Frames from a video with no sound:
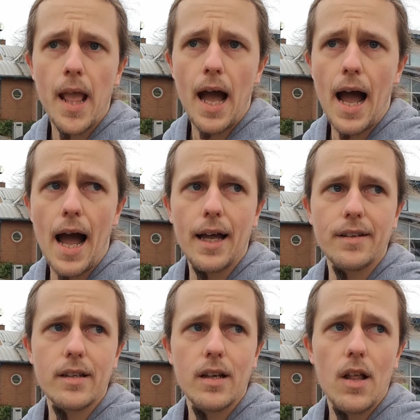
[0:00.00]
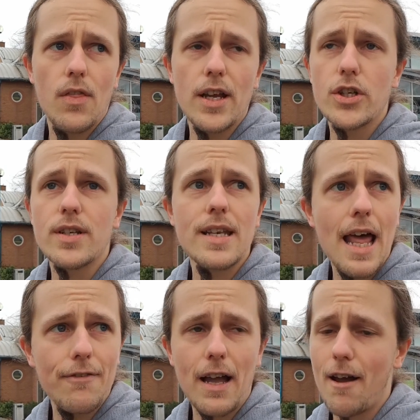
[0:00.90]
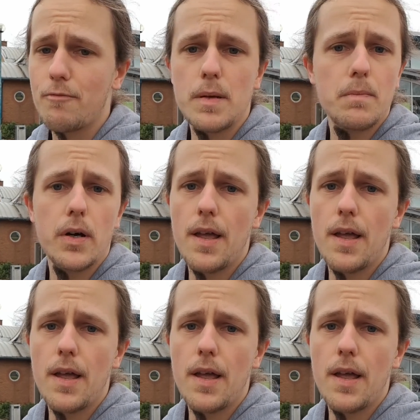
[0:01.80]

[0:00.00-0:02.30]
And they should never have been put